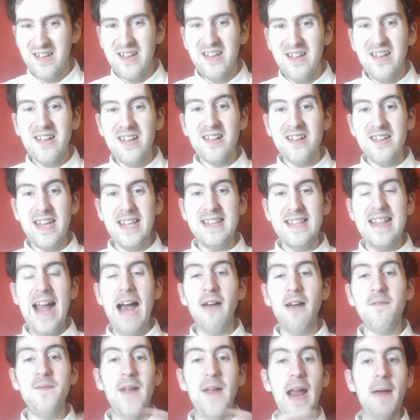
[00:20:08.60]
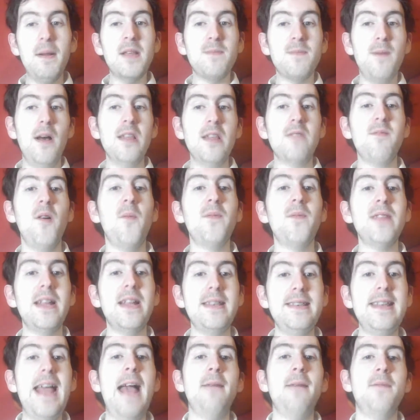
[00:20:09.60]
Because he's now feeling responsible for the
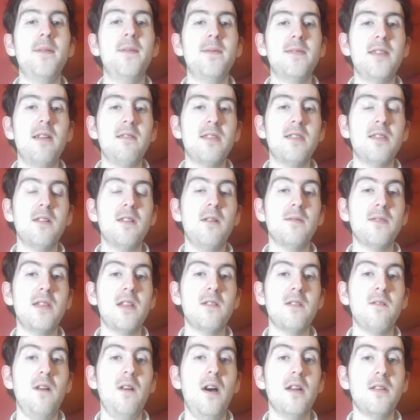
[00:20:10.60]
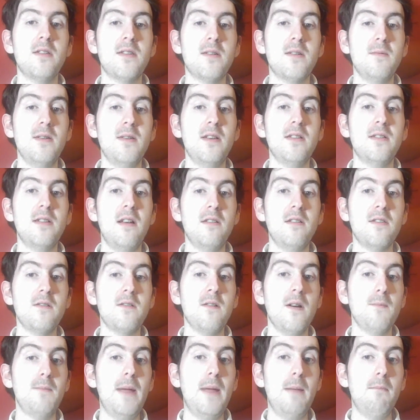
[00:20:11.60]
death of some of those
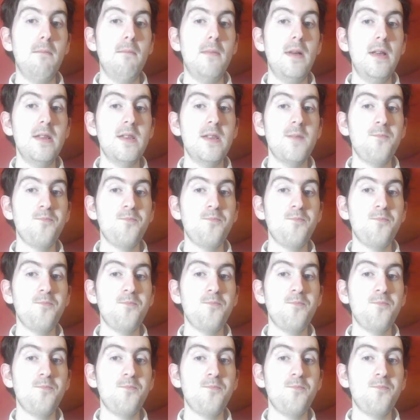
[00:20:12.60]
squad members.